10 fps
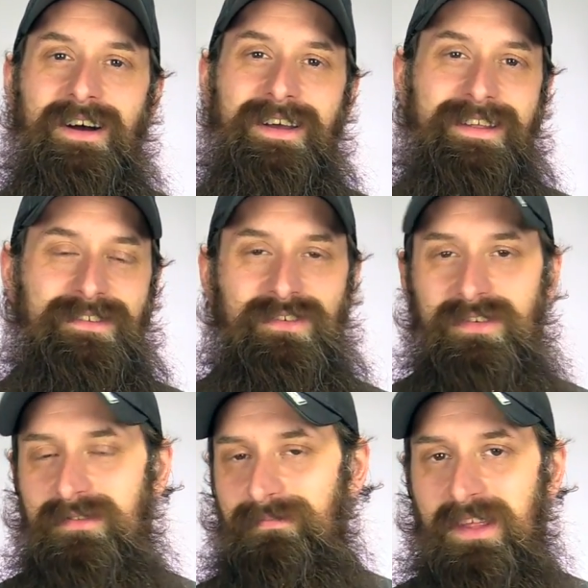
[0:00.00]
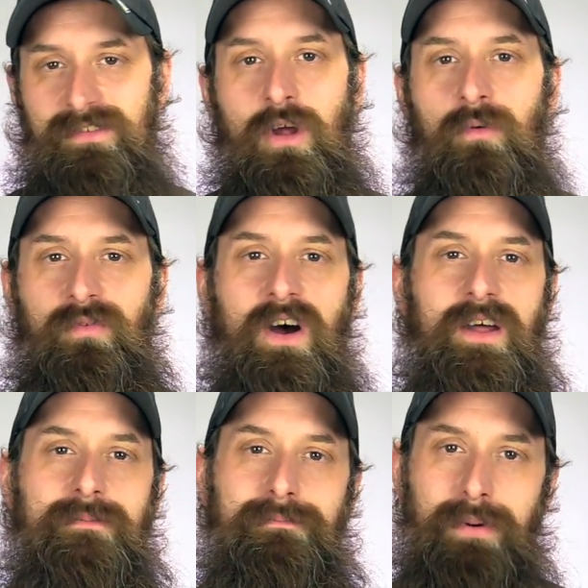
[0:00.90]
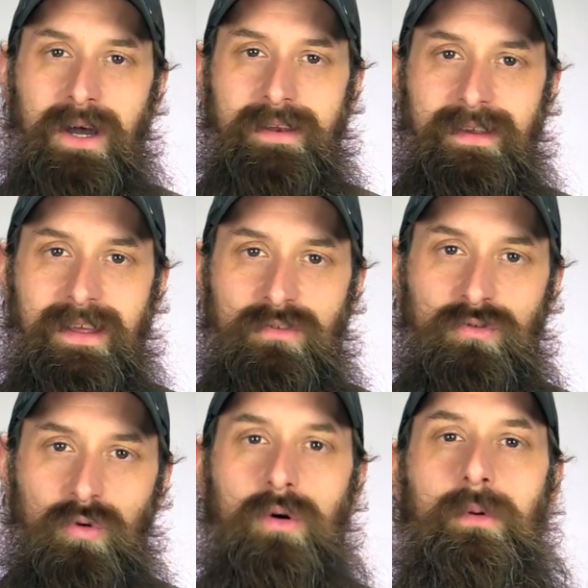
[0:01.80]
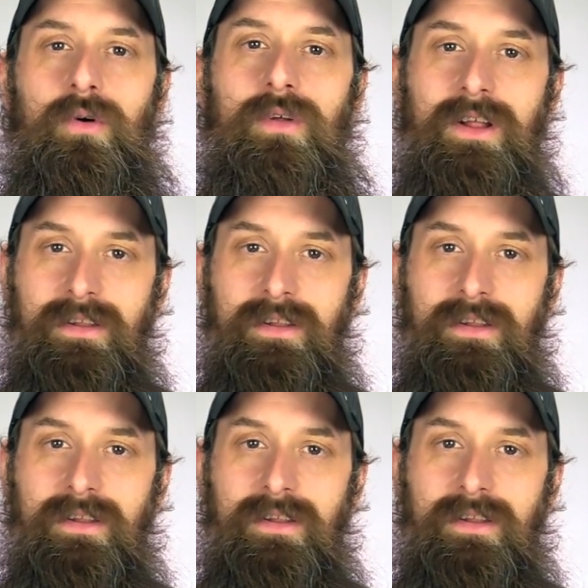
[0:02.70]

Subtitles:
It's just, it's no fun, but it's doable.